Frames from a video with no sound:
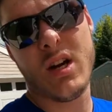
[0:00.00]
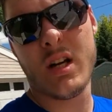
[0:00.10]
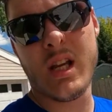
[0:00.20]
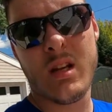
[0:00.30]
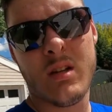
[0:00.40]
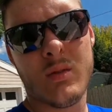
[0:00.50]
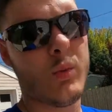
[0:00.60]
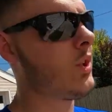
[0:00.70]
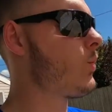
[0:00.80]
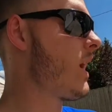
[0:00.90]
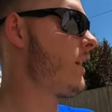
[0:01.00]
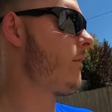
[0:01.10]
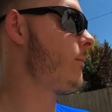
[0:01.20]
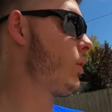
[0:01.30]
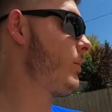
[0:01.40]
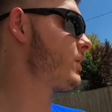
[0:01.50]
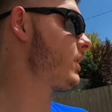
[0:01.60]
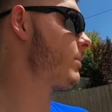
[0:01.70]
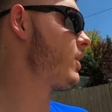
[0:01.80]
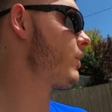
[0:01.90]
the Audi, which we have almost
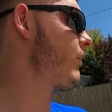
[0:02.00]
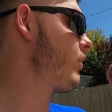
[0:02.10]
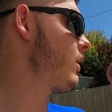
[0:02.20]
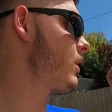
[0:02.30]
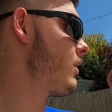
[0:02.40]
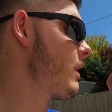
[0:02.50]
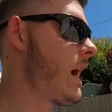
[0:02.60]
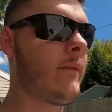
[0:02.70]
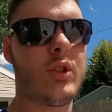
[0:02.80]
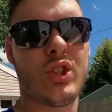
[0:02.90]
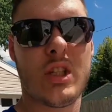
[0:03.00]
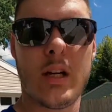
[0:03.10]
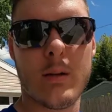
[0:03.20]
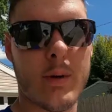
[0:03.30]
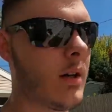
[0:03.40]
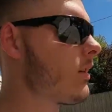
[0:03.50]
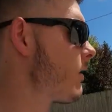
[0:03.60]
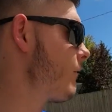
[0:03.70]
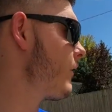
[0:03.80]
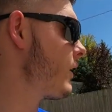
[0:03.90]
all the parts for. I have to just tear it apart
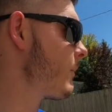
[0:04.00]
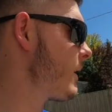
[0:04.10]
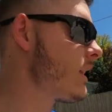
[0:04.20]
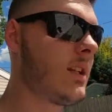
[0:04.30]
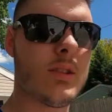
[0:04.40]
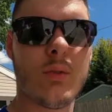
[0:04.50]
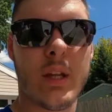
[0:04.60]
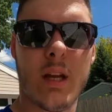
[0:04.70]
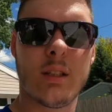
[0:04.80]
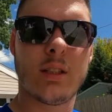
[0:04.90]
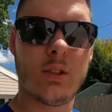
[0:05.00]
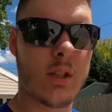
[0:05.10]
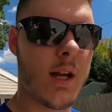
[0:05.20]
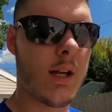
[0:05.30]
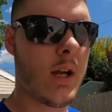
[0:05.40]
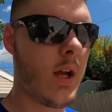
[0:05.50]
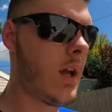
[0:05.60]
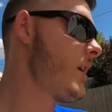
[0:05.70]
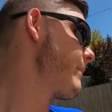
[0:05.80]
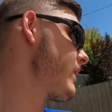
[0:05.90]
and confirm that it is only a cylinder head.
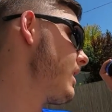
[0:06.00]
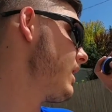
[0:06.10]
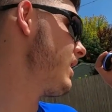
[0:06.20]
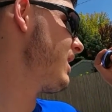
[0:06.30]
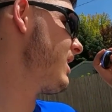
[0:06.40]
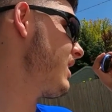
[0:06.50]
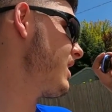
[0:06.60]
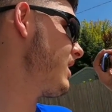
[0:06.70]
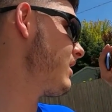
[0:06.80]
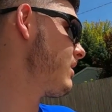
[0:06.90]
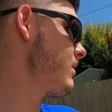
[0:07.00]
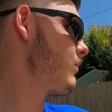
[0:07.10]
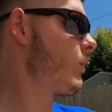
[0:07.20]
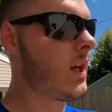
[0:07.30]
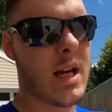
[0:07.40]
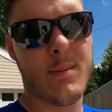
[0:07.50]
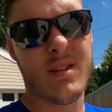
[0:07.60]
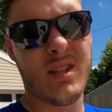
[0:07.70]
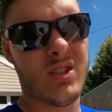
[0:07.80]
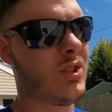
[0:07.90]
And then we can hop
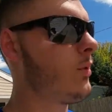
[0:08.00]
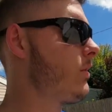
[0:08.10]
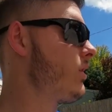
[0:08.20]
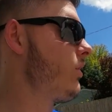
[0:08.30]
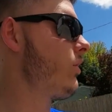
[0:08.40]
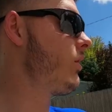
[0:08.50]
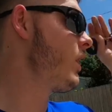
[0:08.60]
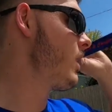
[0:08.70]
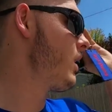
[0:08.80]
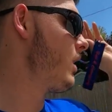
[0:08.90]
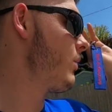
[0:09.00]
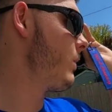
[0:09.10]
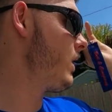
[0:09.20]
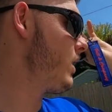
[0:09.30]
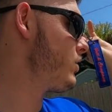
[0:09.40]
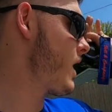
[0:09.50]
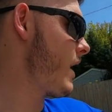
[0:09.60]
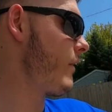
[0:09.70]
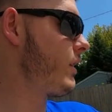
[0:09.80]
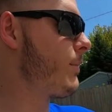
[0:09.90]
into the Subaru, which I
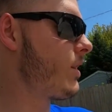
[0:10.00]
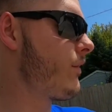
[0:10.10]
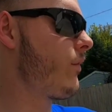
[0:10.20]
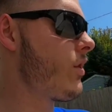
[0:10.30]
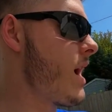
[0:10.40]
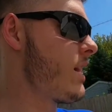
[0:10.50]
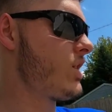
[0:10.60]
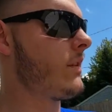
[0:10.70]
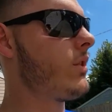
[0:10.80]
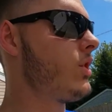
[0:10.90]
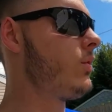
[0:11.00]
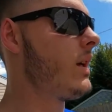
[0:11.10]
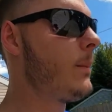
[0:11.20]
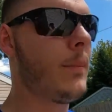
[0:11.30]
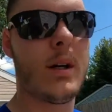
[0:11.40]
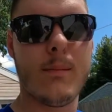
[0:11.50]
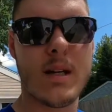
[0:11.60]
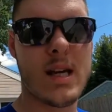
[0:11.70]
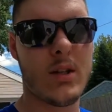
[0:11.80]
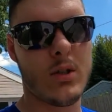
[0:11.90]
have all the parts for. I just have to tune it, but
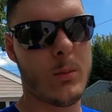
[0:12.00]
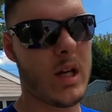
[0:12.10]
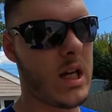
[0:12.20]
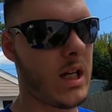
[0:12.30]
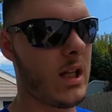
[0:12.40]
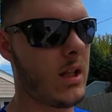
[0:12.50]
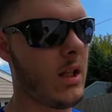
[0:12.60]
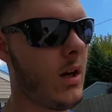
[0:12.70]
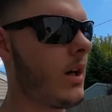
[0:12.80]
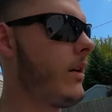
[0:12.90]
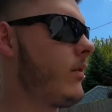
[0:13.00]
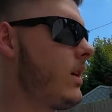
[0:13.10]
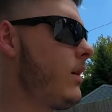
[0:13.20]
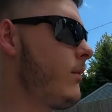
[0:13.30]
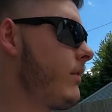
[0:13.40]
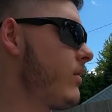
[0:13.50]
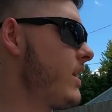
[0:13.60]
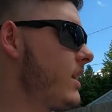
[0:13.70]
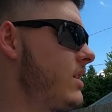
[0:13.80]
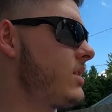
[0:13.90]
my dad told me I had to get the Audi running
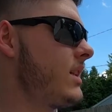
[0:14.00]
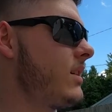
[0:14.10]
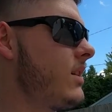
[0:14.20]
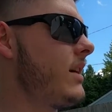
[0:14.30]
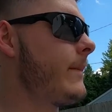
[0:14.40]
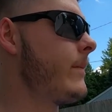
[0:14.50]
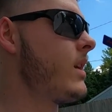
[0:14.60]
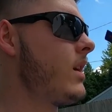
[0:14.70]
before I get this thing running.